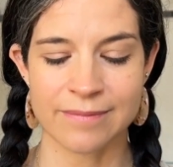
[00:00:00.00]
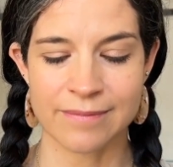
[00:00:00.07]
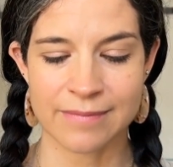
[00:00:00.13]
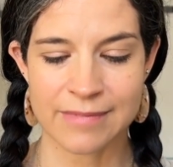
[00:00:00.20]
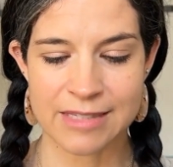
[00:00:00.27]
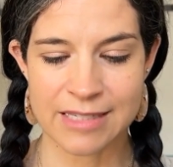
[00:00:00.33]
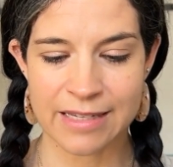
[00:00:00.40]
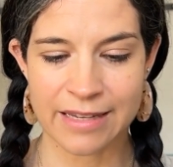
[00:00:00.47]

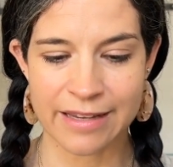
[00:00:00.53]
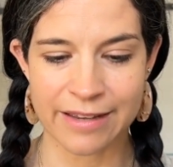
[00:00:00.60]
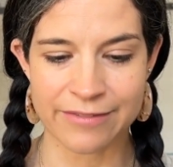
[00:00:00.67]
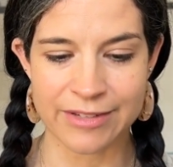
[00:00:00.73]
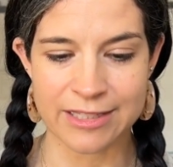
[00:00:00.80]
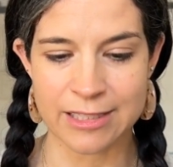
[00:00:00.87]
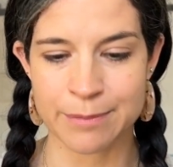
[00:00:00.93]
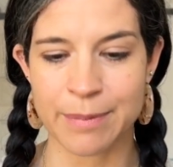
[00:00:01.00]
seeing if
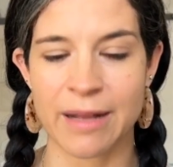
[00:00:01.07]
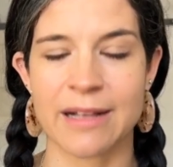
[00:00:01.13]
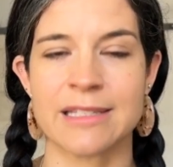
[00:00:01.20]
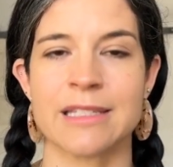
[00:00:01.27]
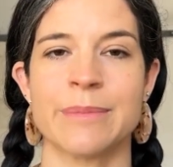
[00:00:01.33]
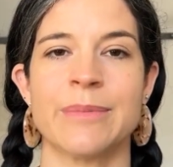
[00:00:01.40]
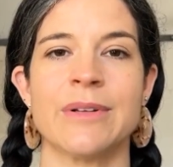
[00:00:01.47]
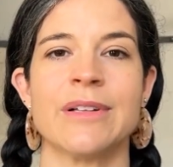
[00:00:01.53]
it's
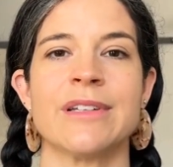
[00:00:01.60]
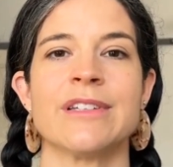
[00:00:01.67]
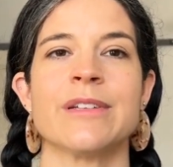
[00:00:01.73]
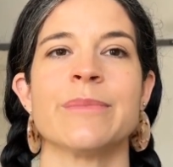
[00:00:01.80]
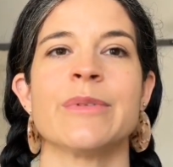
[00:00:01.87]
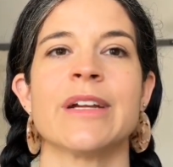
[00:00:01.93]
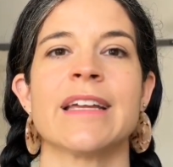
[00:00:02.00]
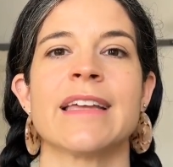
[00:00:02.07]
possible to
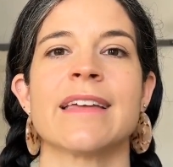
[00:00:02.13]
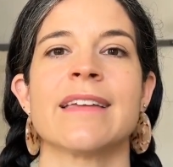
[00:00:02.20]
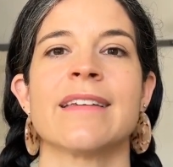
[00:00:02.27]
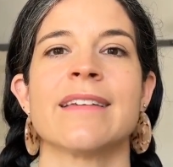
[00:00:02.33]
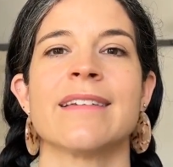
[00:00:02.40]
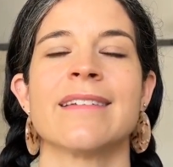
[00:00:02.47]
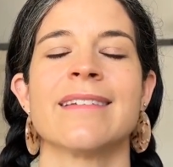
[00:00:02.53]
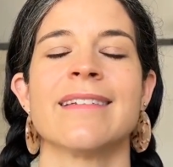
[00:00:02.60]
bring
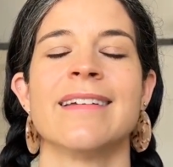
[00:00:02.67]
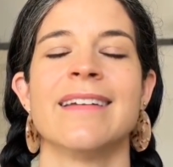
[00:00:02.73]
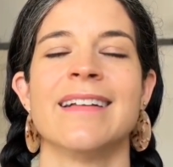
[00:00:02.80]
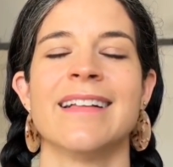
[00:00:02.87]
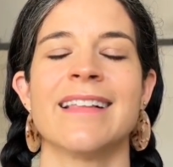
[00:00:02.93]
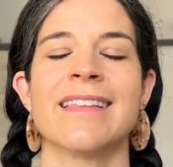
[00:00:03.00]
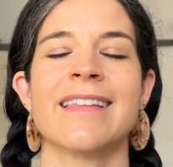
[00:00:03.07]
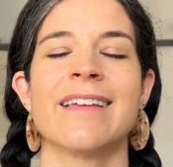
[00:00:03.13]

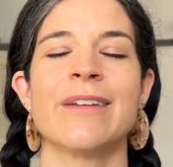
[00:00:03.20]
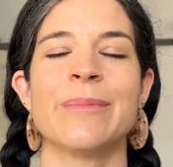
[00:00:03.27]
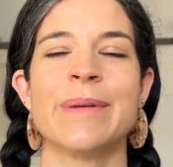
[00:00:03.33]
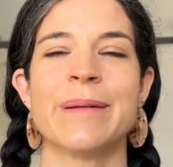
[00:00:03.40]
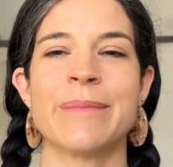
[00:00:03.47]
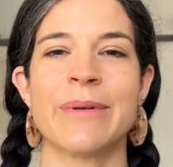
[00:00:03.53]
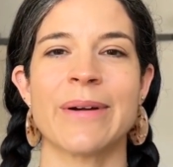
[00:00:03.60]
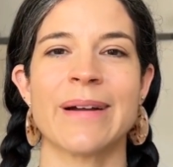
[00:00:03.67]
in a little
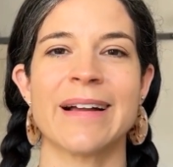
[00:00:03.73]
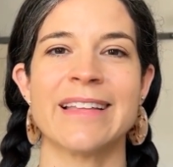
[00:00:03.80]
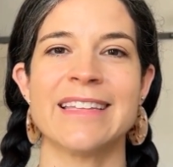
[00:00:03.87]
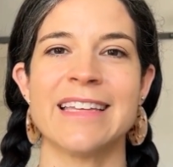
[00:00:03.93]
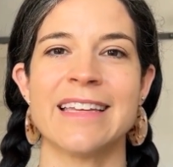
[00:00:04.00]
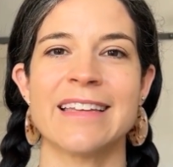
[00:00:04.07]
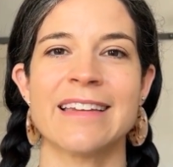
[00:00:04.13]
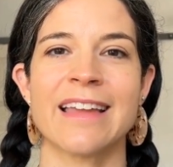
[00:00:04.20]
bit more on
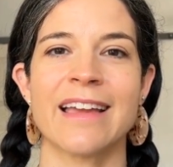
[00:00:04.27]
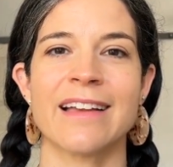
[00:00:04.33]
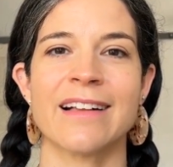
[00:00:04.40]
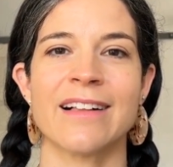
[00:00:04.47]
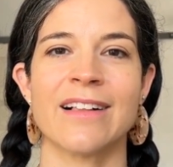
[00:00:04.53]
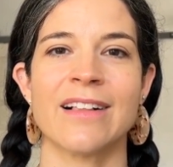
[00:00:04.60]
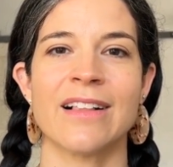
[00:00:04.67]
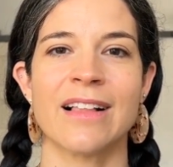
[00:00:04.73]
the
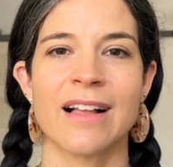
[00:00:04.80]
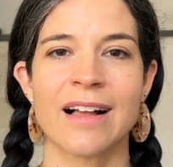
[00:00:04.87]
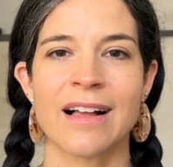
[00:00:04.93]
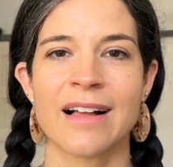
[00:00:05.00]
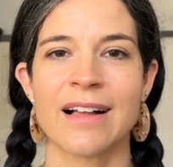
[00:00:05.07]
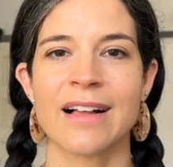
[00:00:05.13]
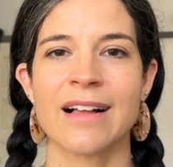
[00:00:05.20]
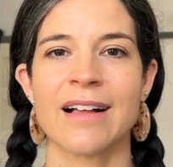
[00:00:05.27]
inhale,
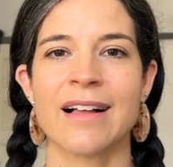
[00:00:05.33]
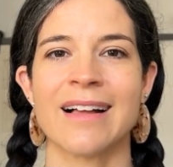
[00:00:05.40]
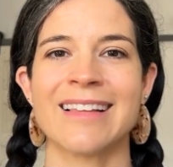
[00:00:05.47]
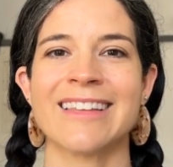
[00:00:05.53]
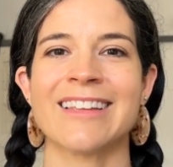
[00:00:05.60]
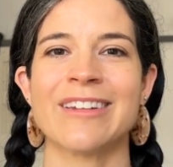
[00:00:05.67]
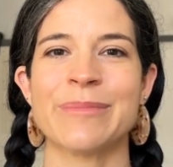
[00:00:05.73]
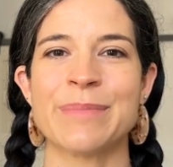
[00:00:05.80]

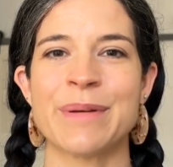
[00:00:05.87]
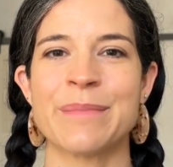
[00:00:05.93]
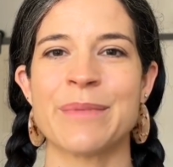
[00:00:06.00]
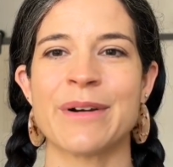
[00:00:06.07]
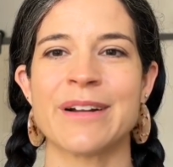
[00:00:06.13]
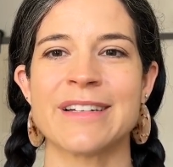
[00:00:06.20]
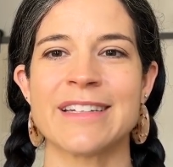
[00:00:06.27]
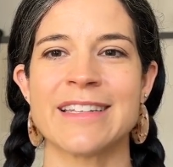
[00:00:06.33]
a little bit
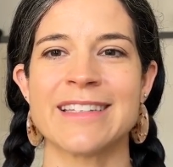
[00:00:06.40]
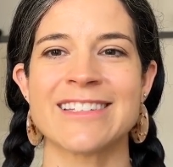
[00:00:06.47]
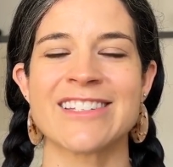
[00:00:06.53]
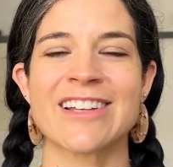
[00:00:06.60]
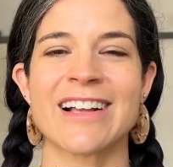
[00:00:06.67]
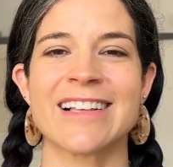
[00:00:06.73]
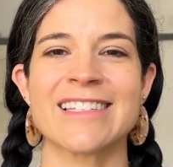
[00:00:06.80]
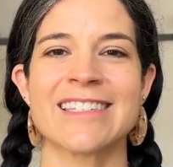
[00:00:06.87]
more into the
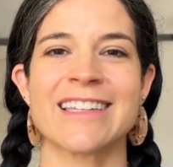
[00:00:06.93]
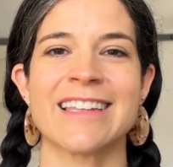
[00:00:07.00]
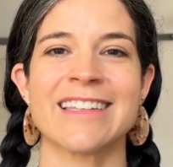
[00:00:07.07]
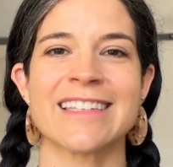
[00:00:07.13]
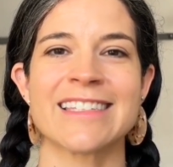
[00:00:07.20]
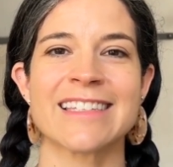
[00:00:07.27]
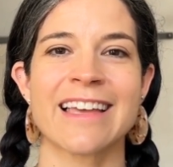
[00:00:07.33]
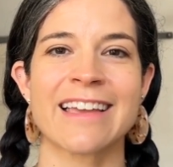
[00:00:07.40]
chest on
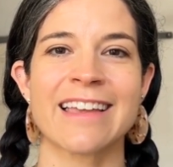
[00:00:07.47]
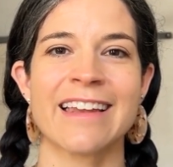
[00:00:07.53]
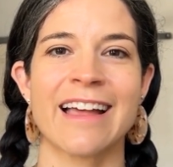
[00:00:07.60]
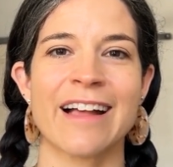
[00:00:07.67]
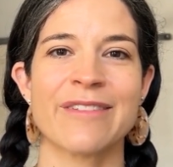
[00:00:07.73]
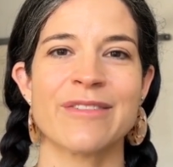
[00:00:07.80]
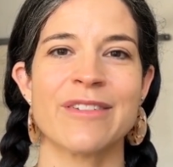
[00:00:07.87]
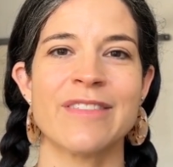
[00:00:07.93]
the second
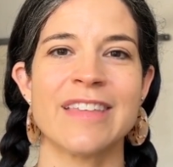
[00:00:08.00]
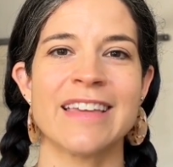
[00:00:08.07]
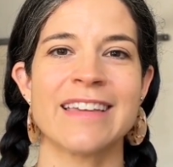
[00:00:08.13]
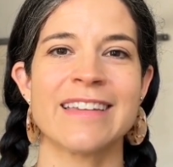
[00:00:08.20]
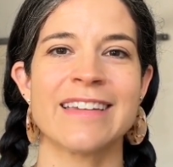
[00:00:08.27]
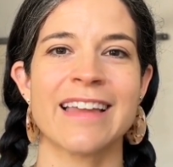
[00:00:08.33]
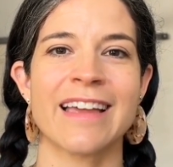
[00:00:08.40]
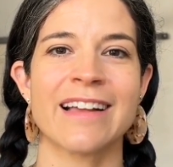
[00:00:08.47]
half of the
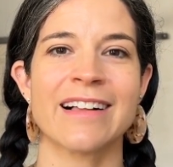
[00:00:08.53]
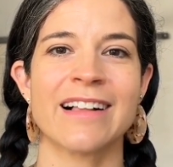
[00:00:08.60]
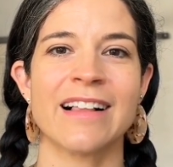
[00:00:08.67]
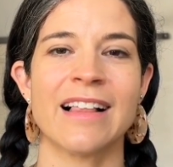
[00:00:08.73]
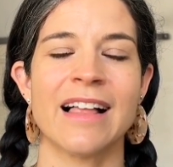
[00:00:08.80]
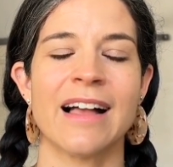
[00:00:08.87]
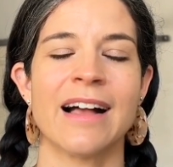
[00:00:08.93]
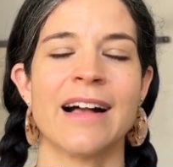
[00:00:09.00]

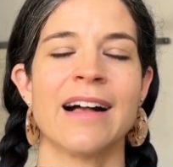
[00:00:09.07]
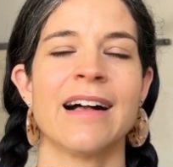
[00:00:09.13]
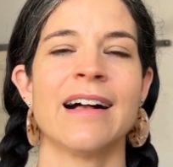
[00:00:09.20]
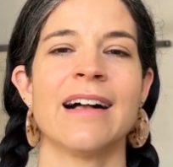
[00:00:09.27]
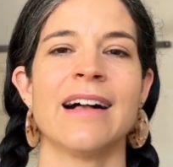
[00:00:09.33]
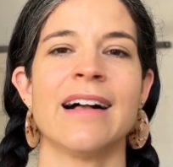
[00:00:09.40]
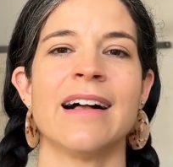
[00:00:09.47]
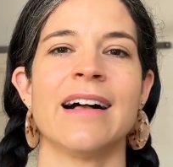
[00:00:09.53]
inhale,
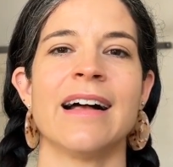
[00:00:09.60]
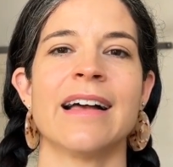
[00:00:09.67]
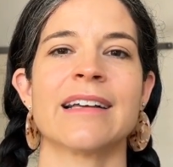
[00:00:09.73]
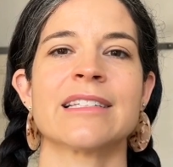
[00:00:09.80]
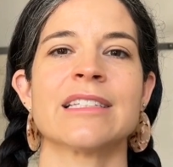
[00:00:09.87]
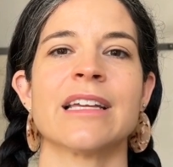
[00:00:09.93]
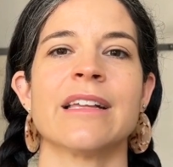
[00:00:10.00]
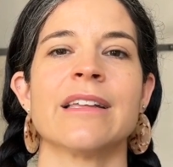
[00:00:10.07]

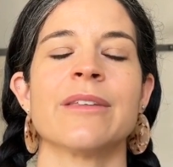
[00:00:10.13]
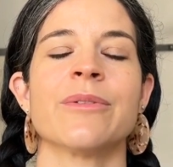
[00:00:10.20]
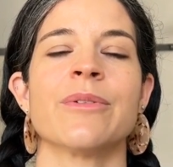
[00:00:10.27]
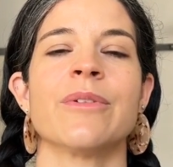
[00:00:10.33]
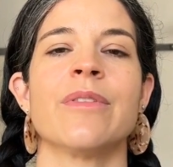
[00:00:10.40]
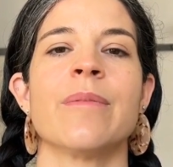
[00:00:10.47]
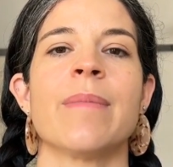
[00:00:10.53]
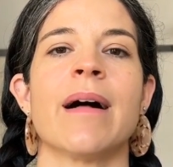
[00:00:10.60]
exhaling
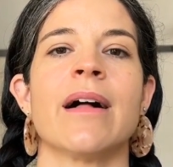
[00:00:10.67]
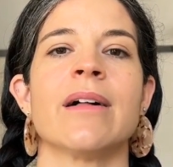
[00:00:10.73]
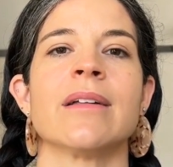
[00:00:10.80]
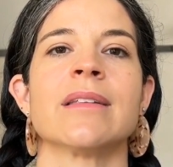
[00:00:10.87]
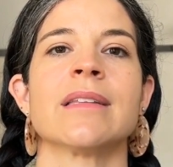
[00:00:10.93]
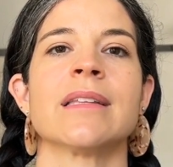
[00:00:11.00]
through the mouth.